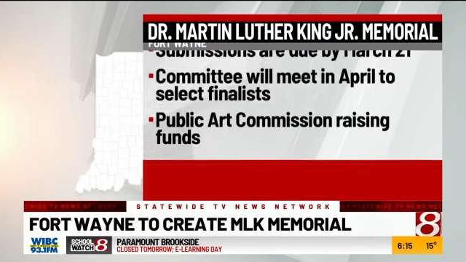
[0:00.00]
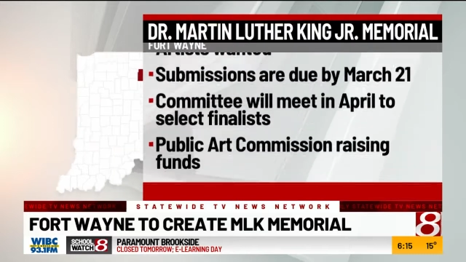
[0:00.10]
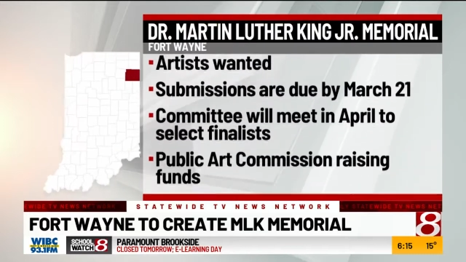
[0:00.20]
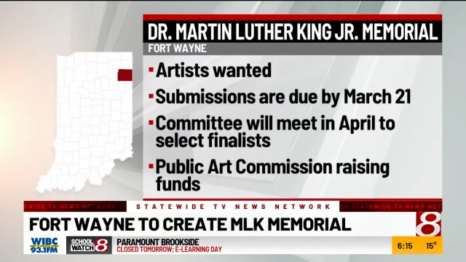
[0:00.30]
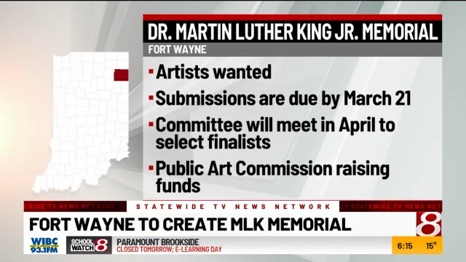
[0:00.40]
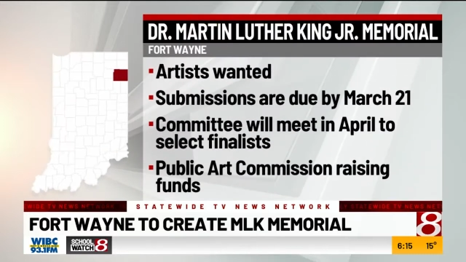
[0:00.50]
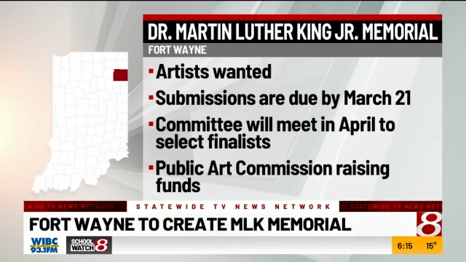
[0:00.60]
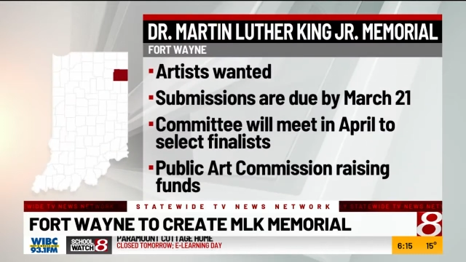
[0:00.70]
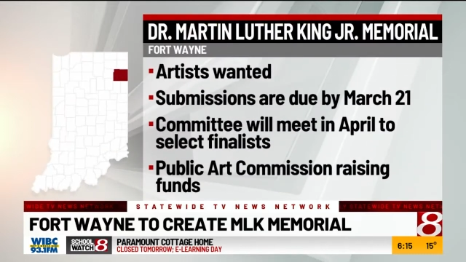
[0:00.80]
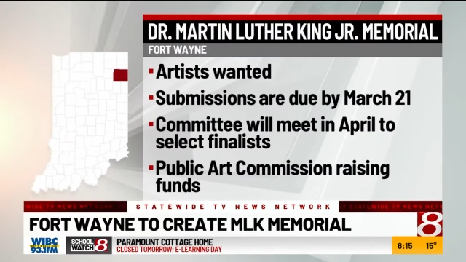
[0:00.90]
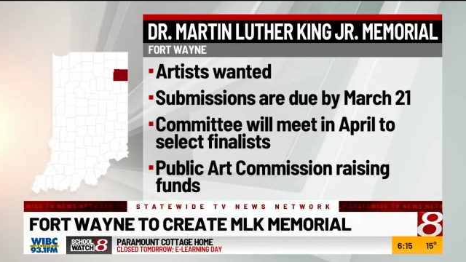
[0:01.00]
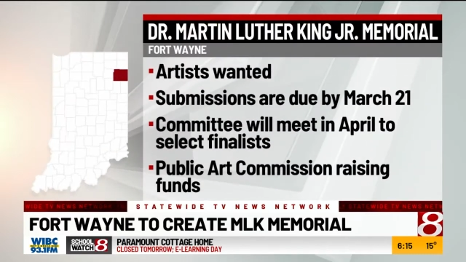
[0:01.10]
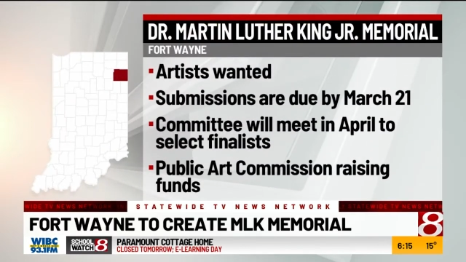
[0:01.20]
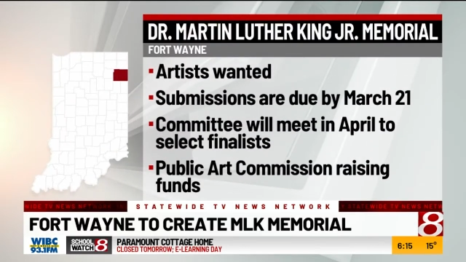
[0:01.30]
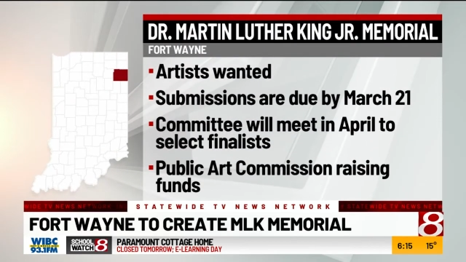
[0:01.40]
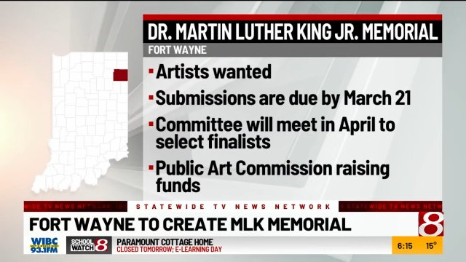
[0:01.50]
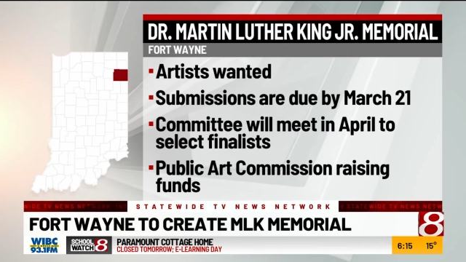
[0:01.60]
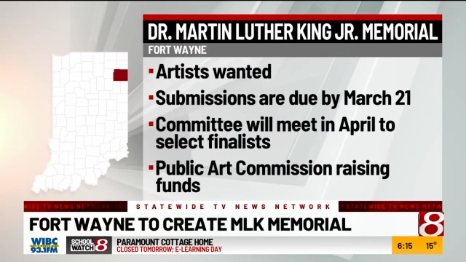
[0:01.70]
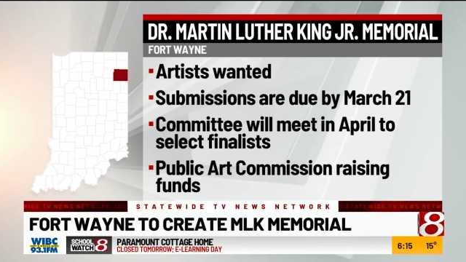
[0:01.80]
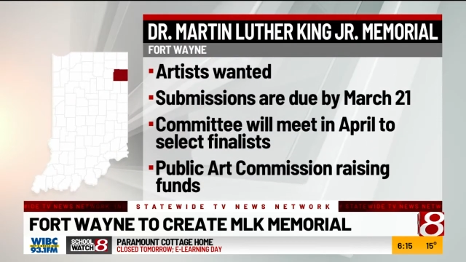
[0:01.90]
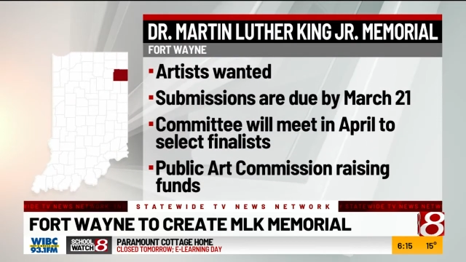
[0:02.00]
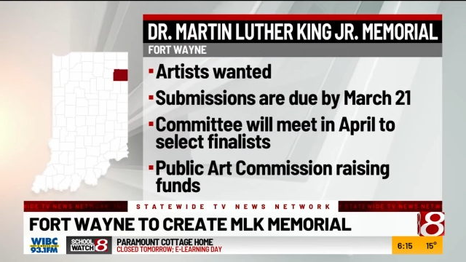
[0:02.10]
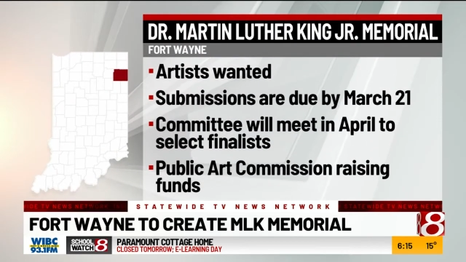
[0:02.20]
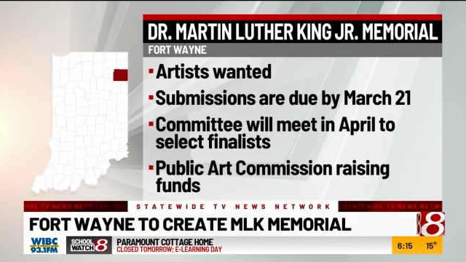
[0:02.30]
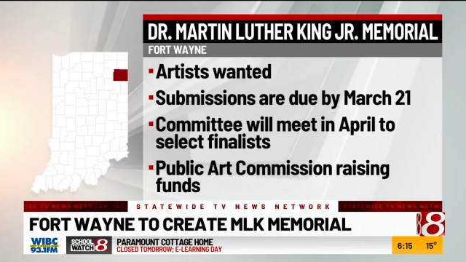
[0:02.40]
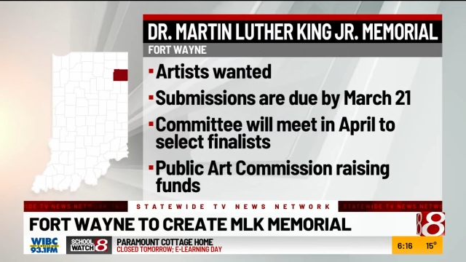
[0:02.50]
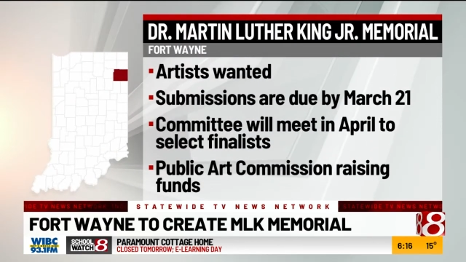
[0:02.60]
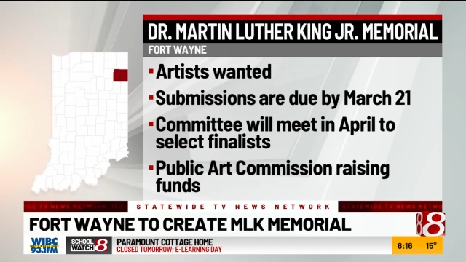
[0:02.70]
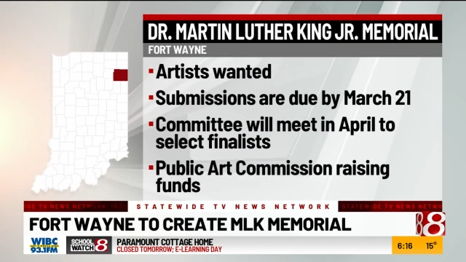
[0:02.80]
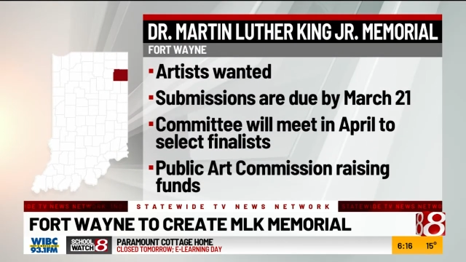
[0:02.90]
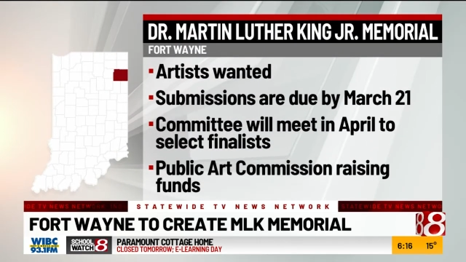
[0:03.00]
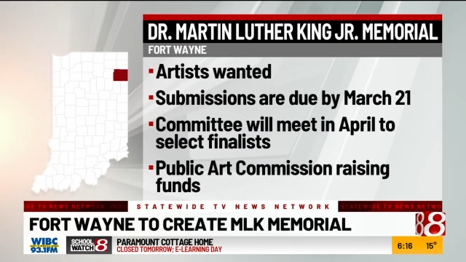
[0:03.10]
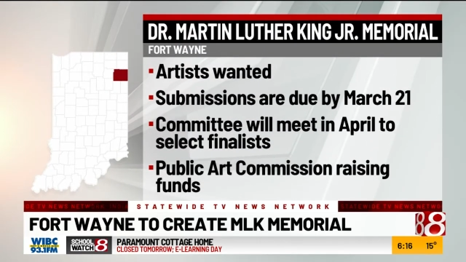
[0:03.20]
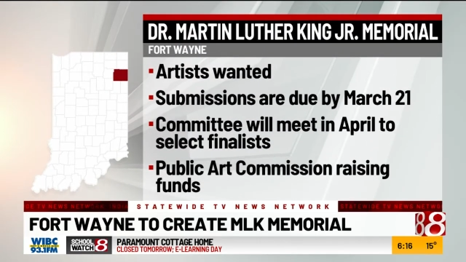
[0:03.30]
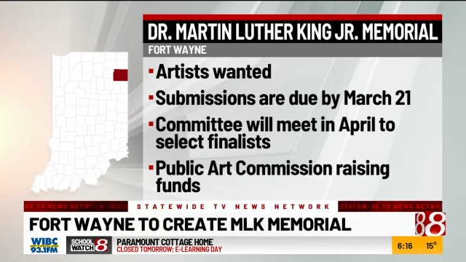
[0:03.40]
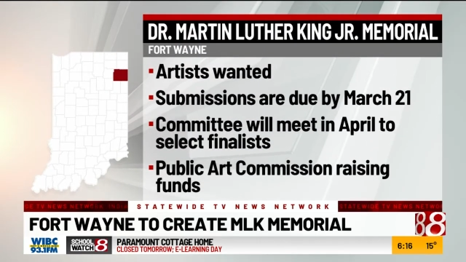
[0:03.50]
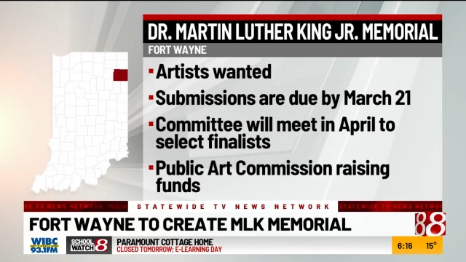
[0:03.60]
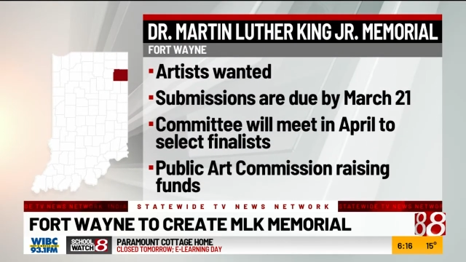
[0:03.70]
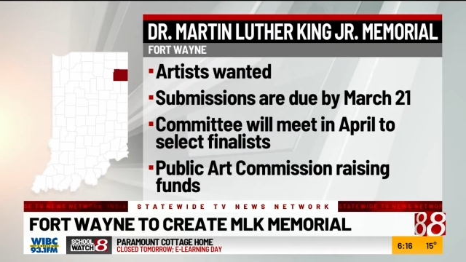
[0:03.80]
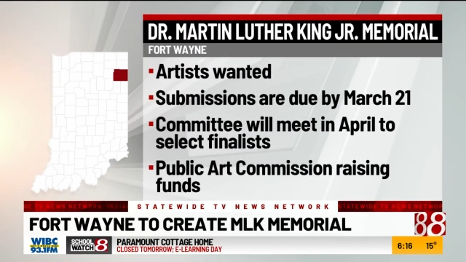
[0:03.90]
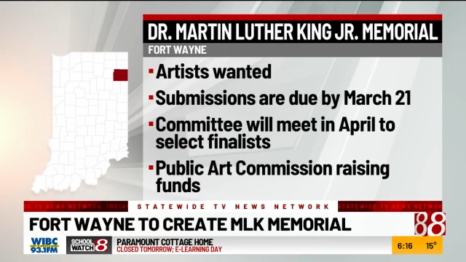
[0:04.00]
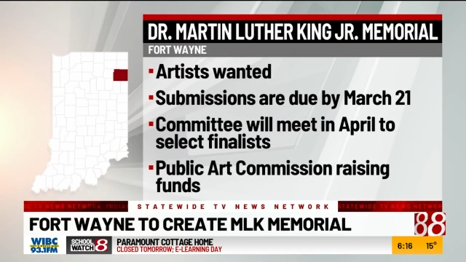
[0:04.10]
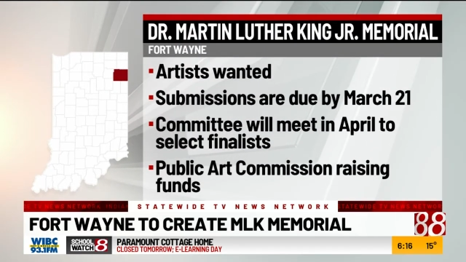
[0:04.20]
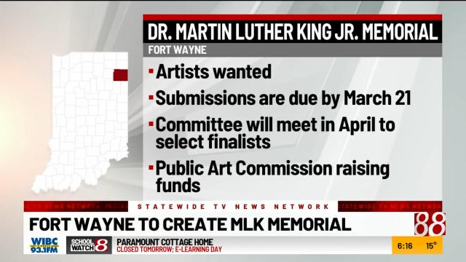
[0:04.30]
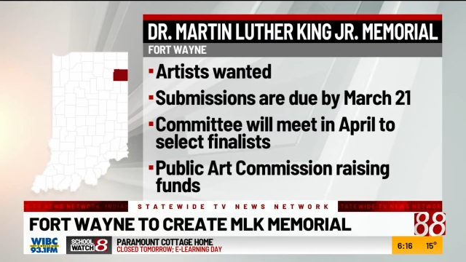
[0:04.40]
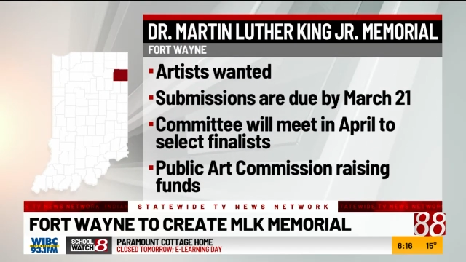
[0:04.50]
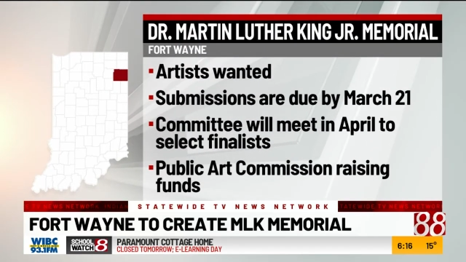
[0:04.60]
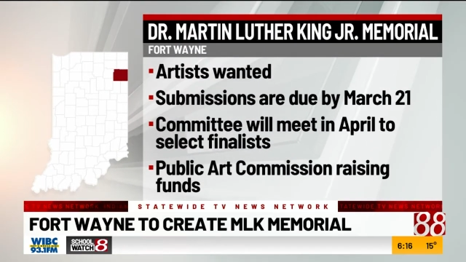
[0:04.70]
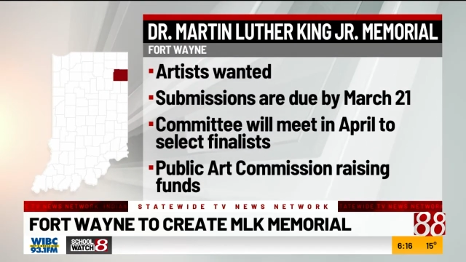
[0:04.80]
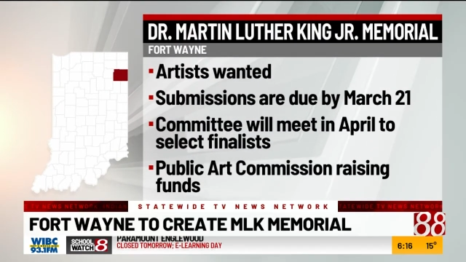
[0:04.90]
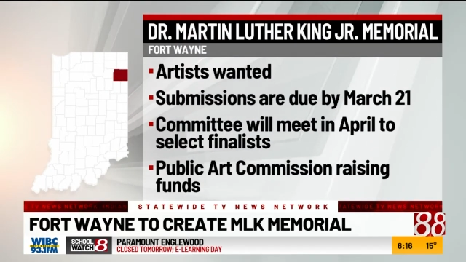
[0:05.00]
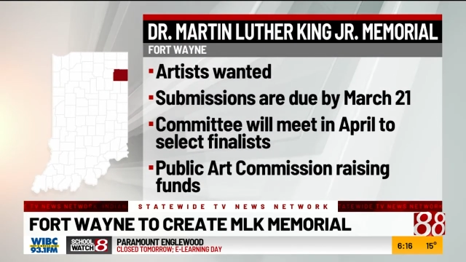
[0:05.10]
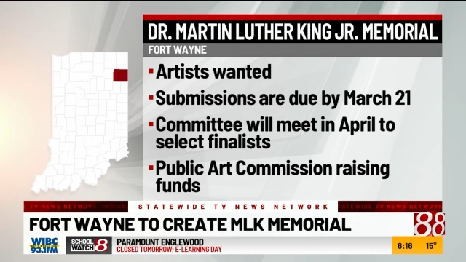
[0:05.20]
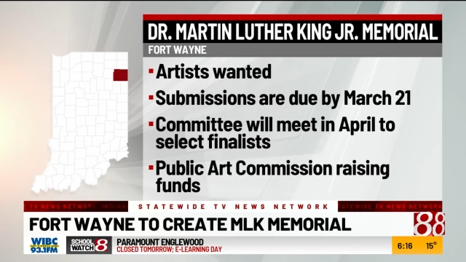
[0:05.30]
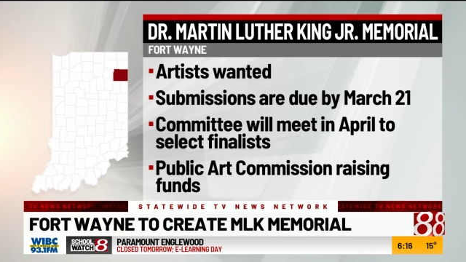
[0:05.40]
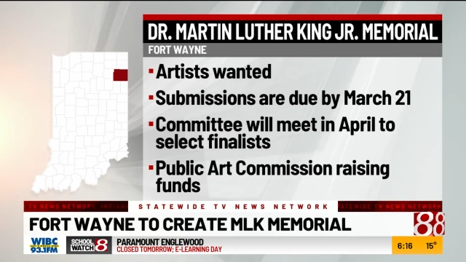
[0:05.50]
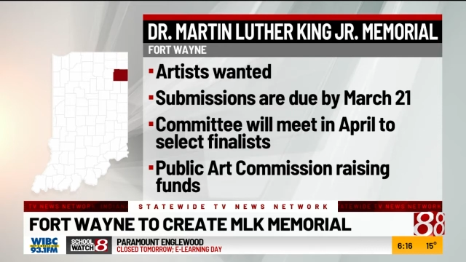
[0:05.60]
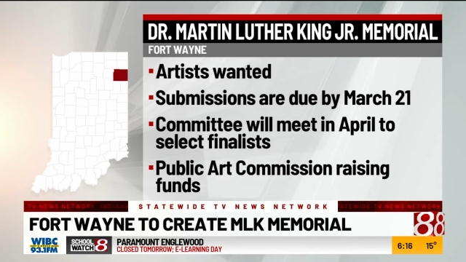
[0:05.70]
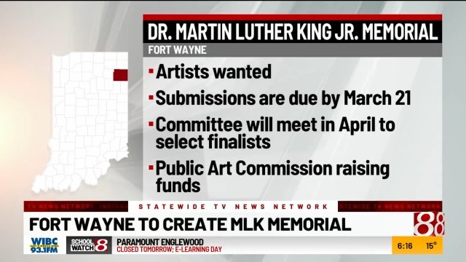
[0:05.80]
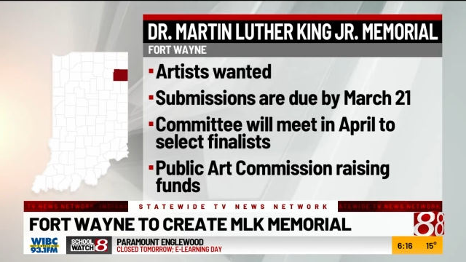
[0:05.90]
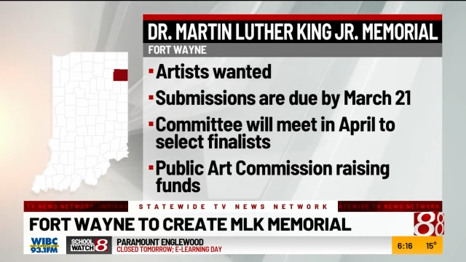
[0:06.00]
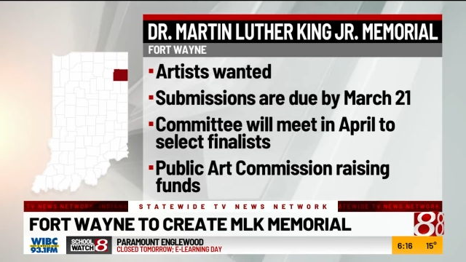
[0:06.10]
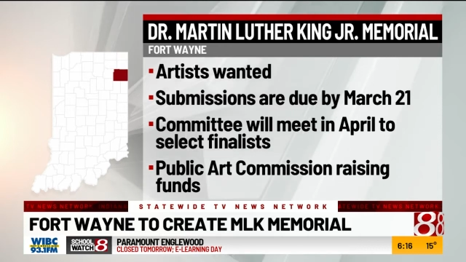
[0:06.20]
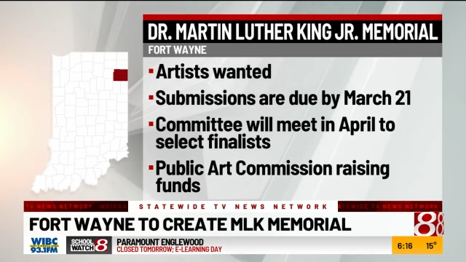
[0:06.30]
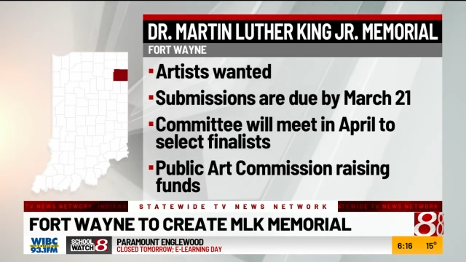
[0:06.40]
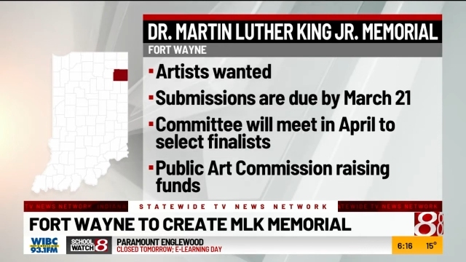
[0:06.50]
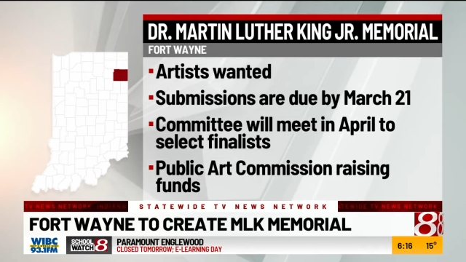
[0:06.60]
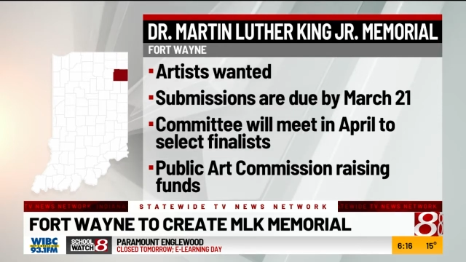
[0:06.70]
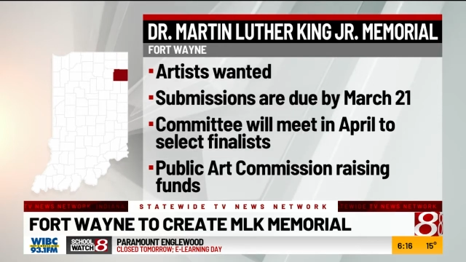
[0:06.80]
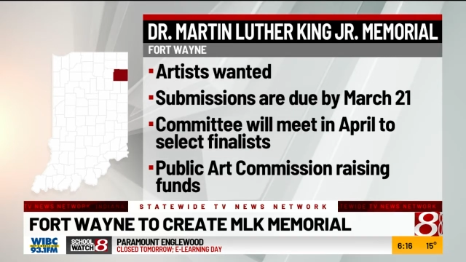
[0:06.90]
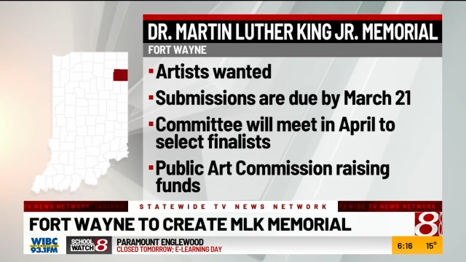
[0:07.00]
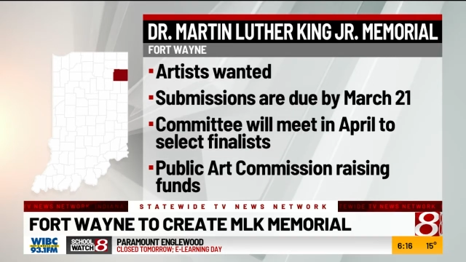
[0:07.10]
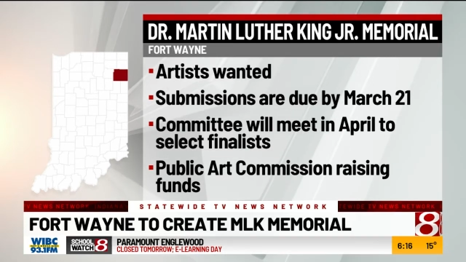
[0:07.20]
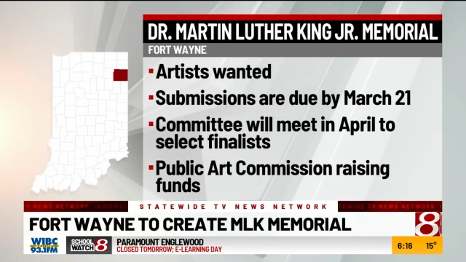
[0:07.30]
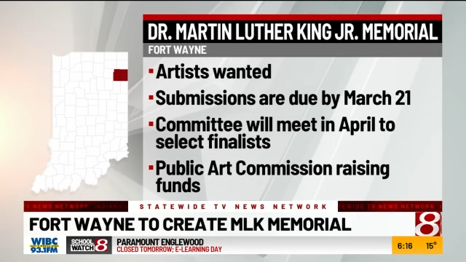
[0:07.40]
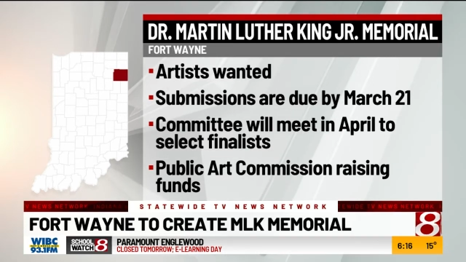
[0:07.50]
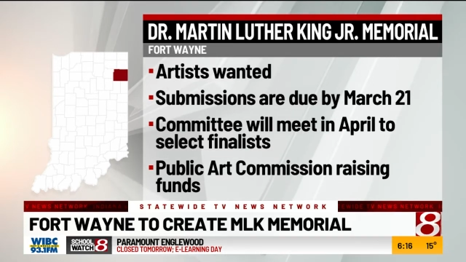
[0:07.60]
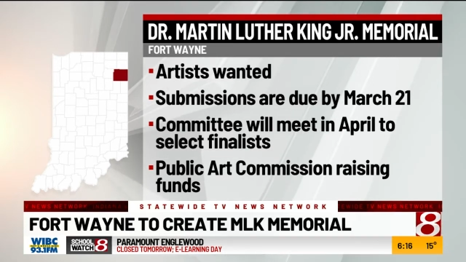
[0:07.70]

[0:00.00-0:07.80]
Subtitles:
Nobody's mouth can be seen.